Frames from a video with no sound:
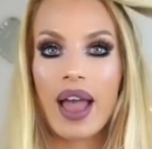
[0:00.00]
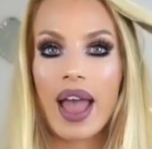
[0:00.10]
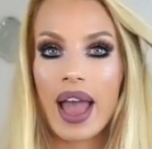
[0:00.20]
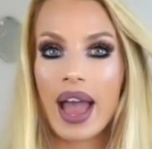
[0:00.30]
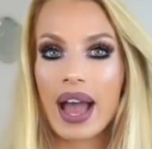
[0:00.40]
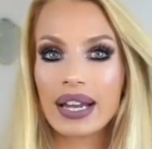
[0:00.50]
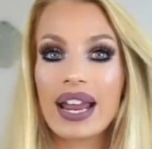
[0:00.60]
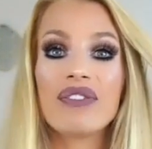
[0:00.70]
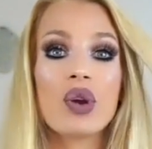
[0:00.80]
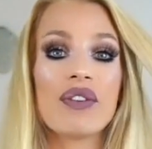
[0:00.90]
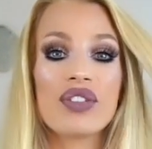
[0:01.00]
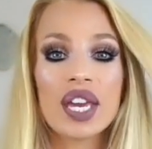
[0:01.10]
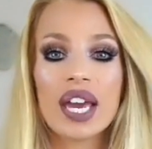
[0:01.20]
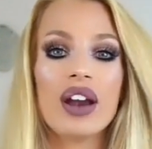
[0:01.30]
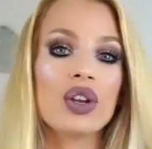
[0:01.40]
And if you have
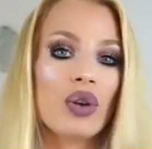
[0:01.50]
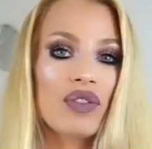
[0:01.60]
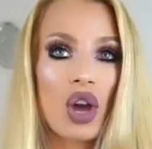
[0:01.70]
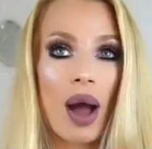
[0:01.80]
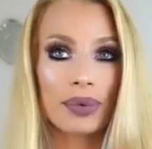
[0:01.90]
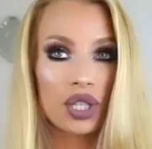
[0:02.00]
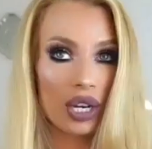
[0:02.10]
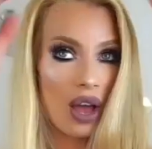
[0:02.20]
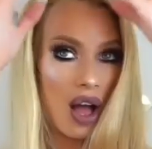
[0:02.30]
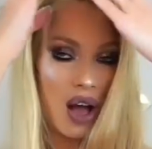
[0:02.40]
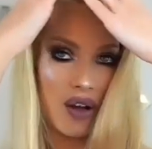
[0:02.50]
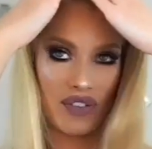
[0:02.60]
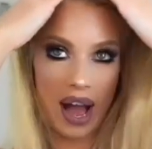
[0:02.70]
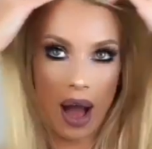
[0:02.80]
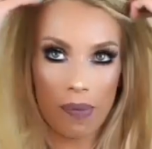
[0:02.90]
thick hair, you have the option of
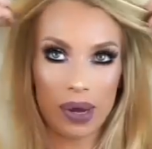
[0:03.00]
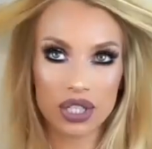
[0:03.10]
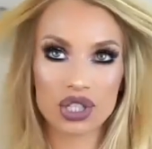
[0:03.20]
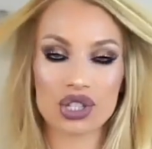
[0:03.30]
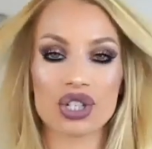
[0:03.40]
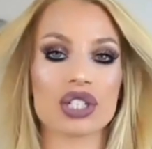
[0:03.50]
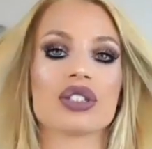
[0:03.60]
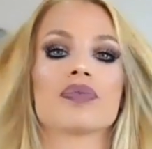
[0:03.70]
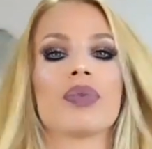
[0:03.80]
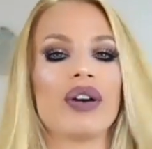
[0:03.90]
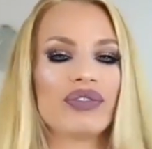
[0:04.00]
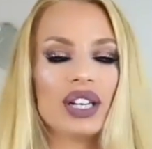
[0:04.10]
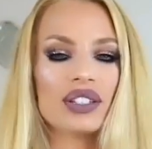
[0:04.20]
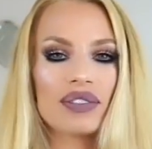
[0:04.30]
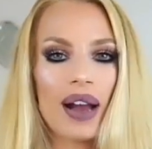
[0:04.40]
how much, just
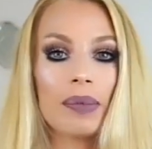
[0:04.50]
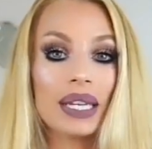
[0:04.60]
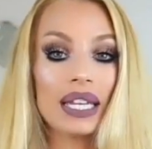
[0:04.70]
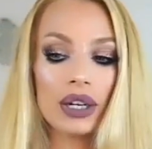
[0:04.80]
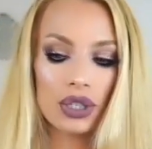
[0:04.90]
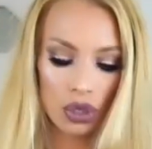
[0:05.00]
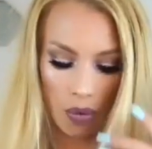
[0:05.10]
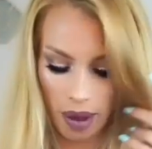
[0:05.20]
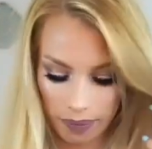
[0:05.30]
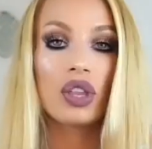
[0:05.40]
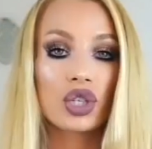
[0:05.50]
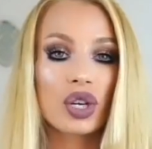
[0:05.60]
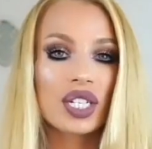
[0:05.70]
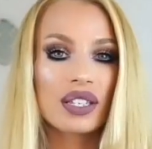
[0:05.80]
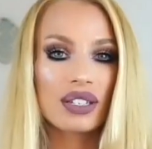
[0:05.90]
preference of how many layers you want. The
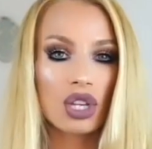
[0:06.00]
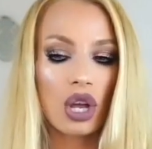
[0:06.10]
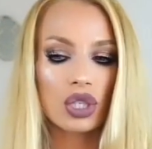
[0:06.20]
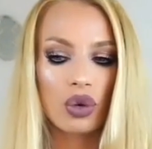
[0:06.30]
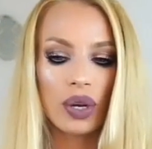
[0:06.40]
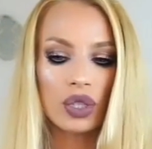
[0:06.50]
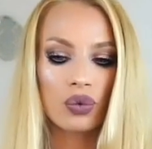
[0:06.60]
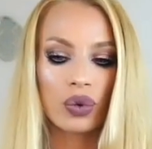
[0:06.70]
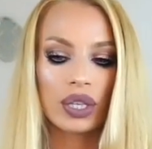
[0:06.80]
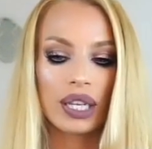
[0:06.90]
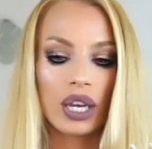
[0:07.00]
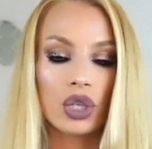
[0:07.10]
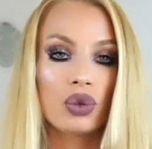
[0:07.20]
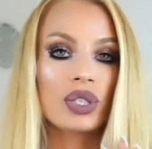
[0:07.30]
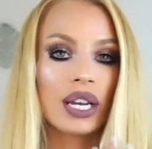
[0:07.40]
trick to this also is really
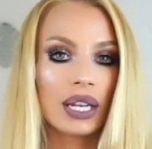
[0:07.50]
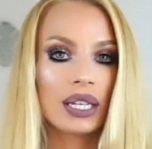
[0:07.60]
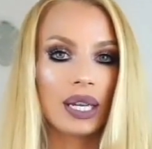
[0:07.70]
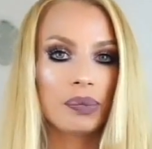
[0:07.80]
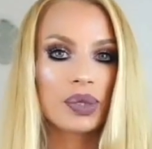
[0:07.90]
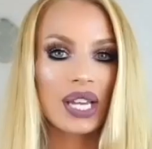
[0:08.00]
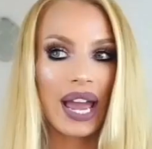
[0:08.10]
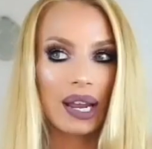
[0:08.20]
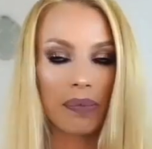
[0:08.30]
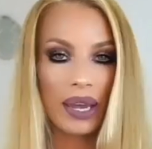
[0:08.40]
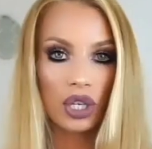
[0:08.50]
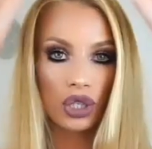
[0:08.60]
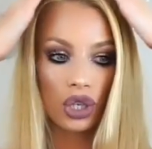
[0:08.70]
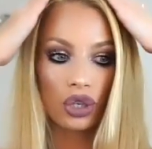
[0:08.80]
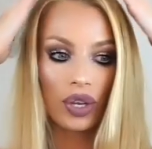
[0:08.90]
using clips and making
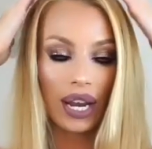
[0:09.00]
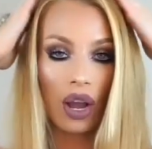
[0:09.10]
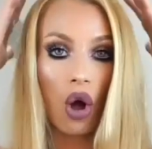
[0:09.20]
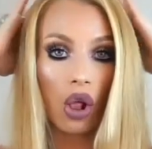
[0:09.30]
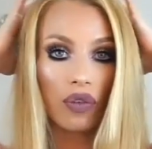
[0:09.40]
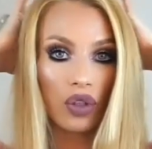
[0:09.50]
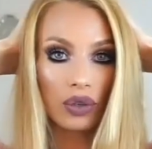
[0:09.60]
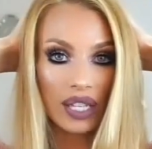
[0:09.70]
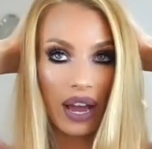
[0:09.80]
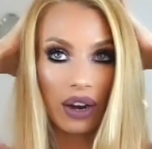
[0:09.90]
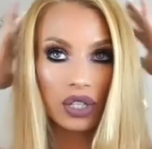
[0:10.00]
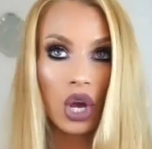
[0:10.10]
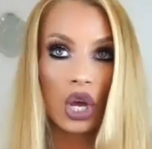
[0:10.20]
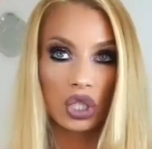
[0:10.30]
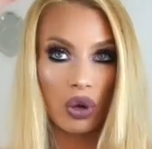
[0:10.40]
sure you're getting all of those hairs.
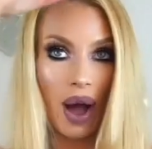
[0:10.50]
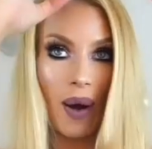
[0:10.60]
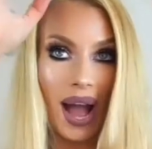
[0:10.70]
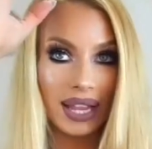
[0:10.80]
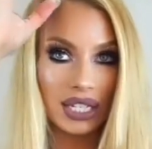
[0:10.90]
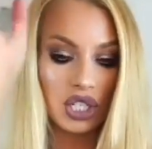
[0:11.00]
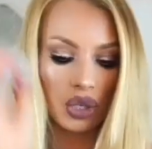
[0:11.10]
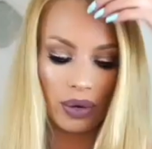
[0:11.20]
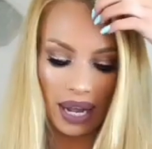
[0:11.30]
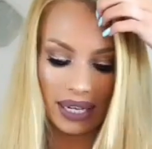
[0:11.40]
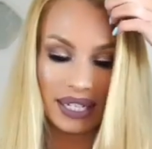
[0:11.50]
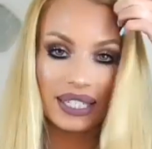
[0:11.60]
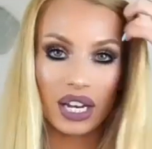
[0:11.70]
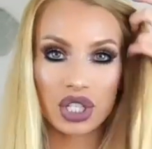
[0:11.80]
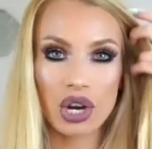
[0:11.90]
So how I like to do it, I like to
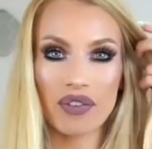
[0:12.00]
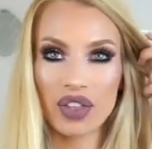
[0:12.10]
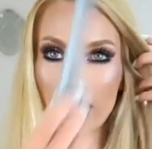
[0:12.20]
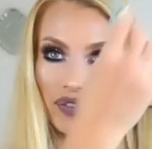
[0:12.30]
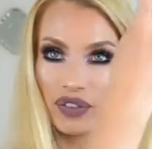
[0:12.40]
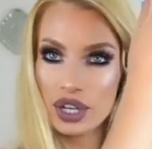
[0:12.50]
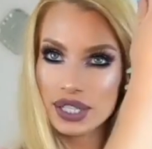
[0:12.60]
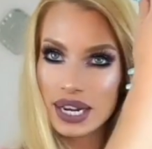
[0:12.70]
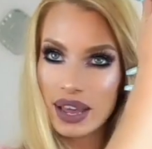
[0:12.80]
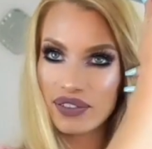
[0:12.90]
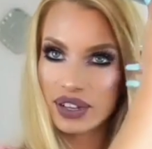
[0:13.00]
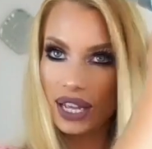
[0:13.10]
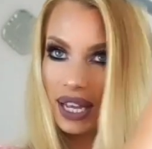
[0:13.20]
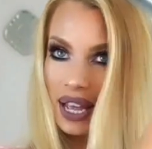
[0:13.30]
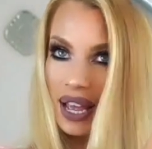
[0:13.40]
section off the hair first, and I feel like